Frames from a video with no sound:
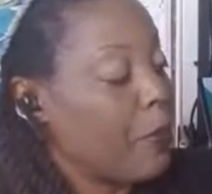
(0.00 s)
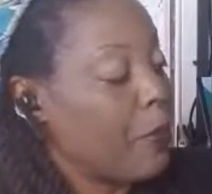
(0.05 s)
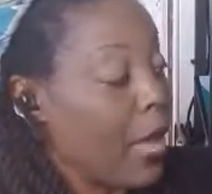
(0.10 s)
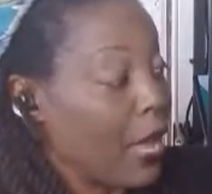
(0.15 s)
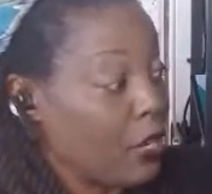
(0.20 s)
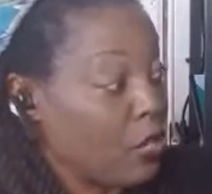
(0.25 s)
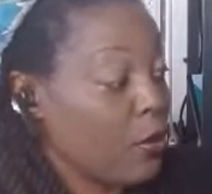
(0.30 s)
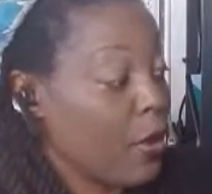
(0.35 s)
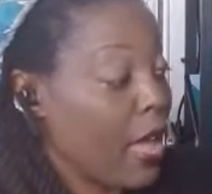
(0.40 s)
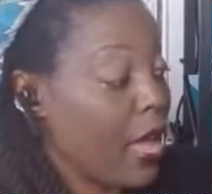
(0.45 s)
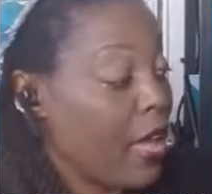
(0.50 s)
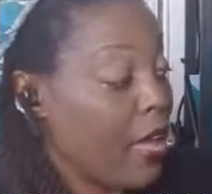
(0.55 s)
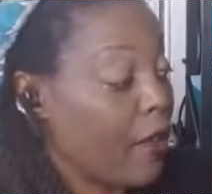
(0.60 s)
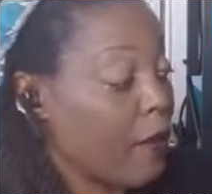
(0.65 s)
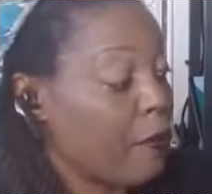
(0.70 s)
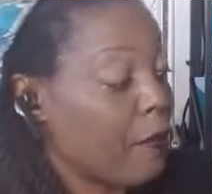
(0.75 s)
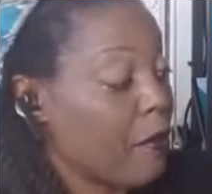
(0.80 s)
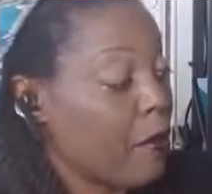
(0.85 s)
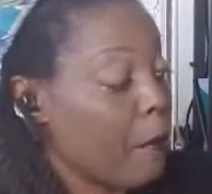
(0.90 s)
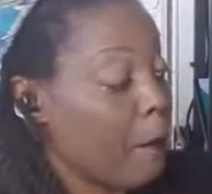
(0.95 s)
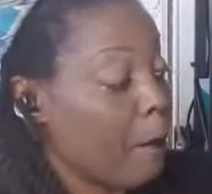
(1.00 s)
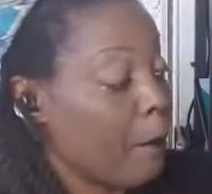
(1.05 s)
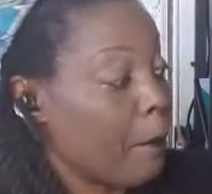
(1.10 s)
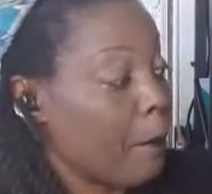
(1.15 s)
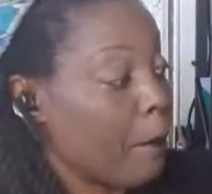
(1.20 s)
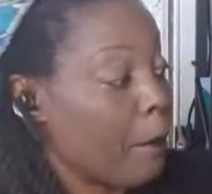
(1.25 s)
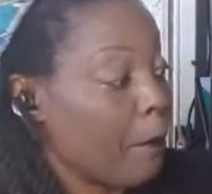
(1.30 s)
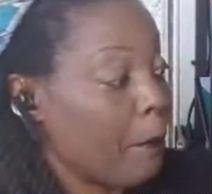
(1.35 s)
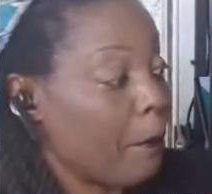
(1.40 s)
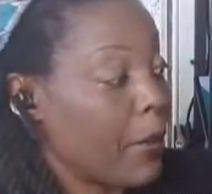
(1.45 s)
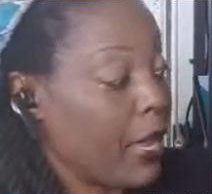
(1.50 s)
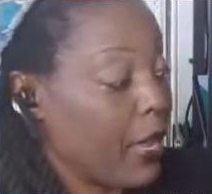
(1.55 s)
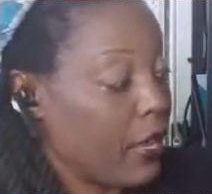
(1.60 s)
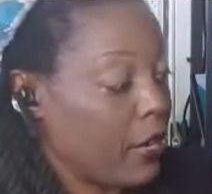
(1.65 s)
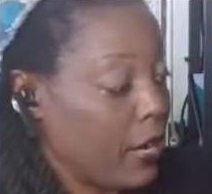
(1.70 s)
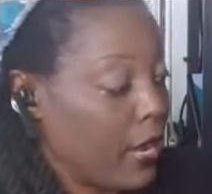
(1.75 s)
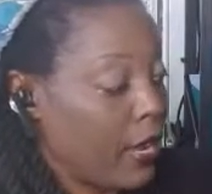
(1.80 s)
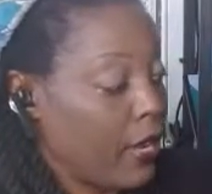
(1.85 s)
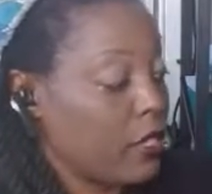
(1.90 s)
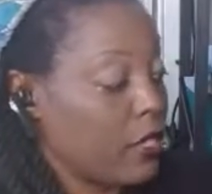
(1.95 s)
I do have
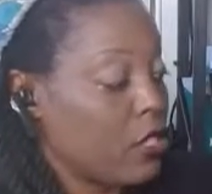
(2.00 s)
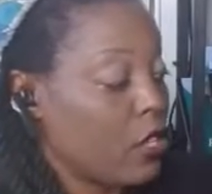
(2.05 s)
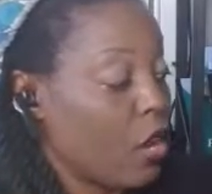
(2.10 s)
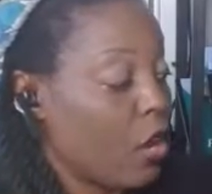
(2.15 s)
mayonnaise.